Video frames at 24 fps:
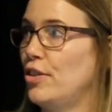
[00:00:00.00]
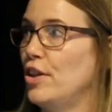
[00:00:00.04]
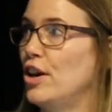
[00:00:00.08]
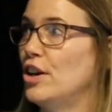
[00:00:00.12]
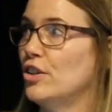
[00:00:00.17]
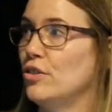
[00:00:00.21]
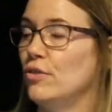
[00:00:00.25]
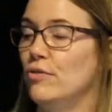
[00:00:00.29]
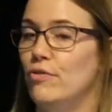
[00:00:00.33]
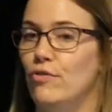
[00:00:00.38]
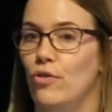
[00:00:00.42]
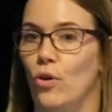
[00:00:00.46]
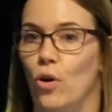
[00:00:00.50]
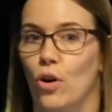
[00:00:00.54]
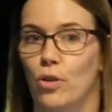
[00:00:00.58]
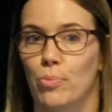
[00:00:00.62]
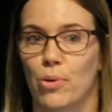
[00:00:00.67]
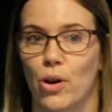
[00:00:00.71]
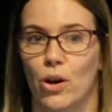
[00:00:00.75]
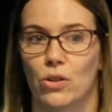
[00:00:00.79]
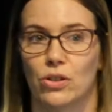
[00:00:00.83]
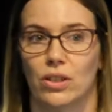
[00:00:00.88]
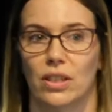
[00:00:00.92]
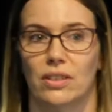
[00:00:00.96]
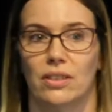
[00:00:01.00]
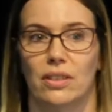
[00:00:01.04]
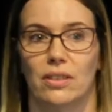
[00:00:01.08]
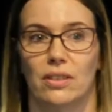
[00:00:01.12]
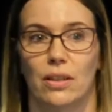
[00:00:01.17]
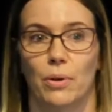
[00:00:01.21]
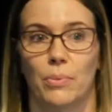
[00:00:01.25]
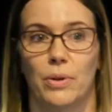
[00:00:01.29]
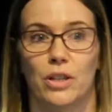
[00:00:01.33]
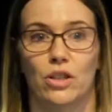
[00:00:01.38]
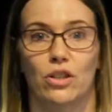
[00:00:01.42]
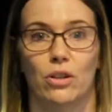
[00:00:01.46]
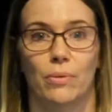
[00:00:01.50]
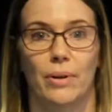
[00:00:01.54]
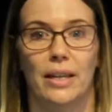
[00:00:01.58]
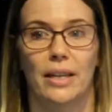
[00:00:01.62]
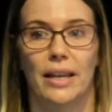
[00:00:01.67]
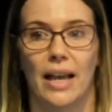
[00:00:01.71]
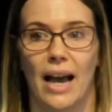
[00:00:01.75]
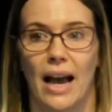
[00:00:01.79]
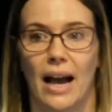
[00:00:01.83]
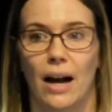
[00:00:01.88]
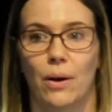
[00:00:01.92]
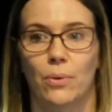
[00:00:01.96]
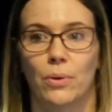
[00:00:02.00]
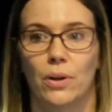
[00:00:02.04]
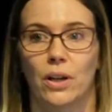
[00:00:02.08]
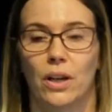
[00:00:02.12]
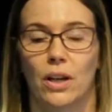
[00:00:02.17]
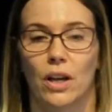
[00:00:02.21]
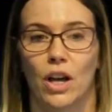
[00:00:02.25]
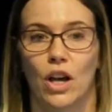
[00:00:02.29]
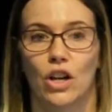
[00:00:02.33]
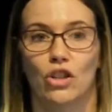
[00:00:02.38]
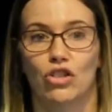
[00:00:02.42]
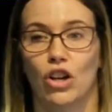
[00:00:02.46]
The third and fourth processes that we're doing now,